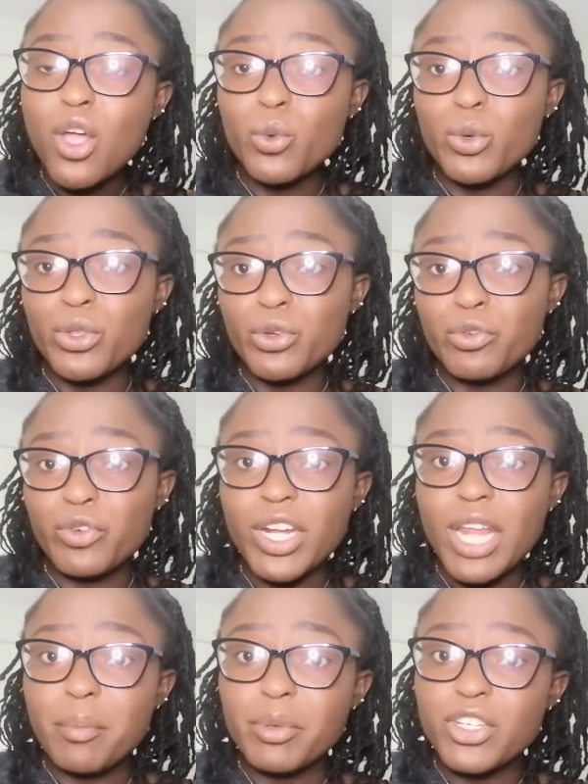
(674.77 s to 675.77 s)
with your
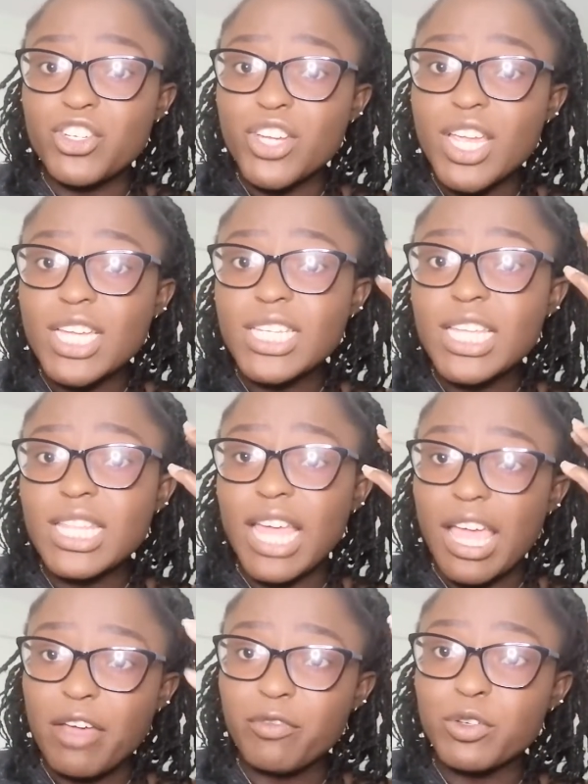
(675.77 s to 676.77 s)
friend appreciating
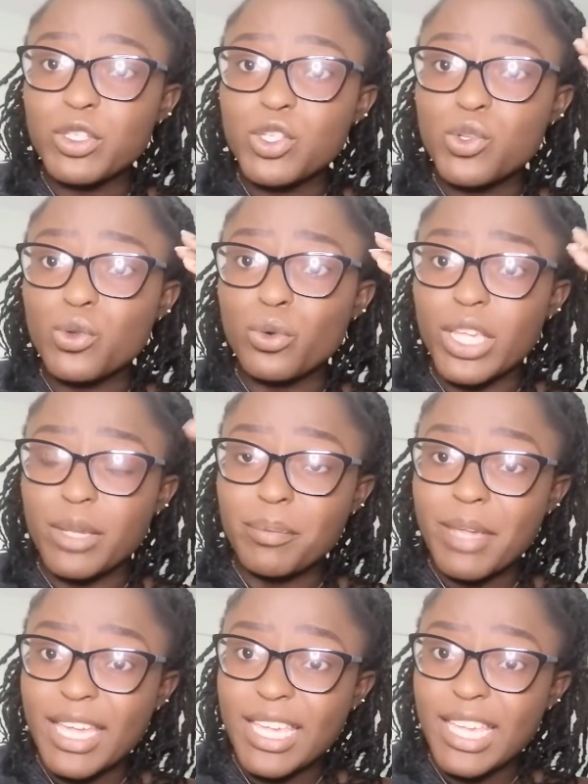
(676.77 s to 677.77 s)
the efforts you're
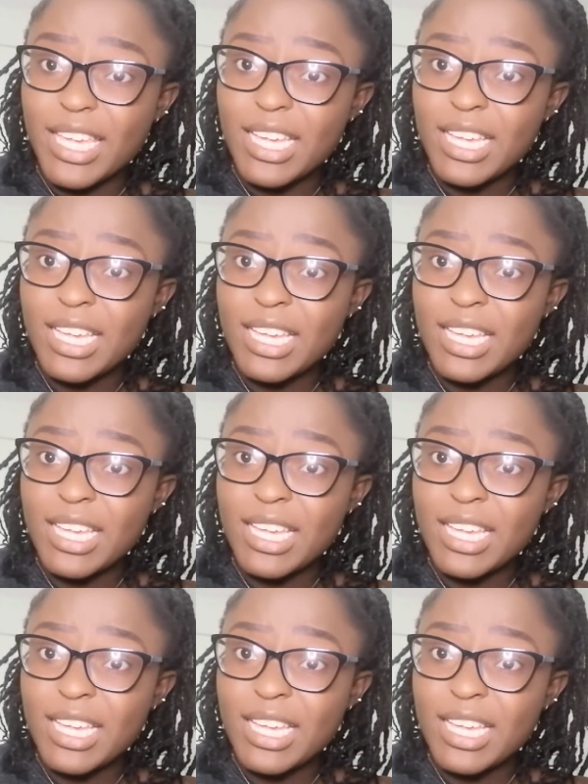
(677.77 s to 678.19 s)
making.